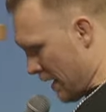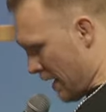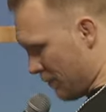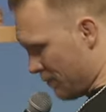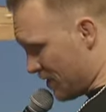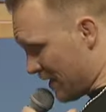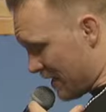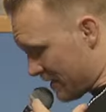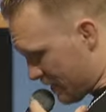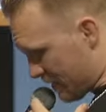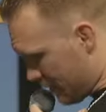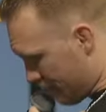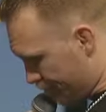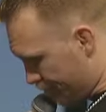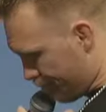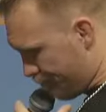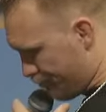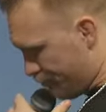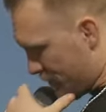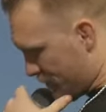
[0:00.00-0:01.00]
I'm just
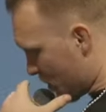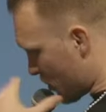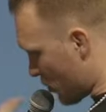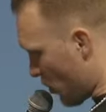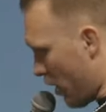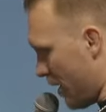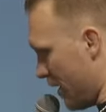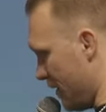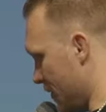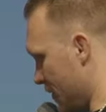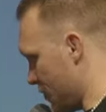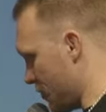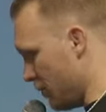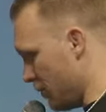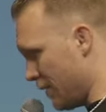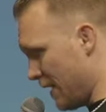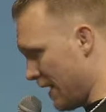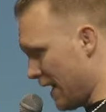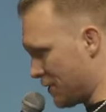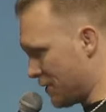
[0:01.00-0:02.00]
starting the
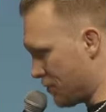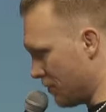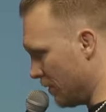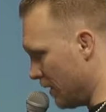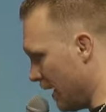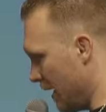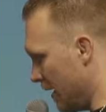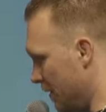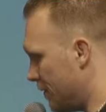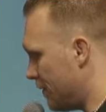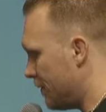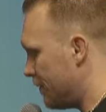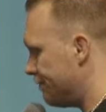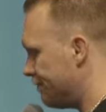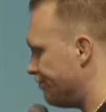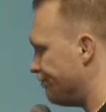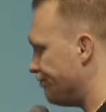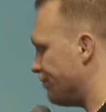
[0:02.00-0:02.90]
supernatural life.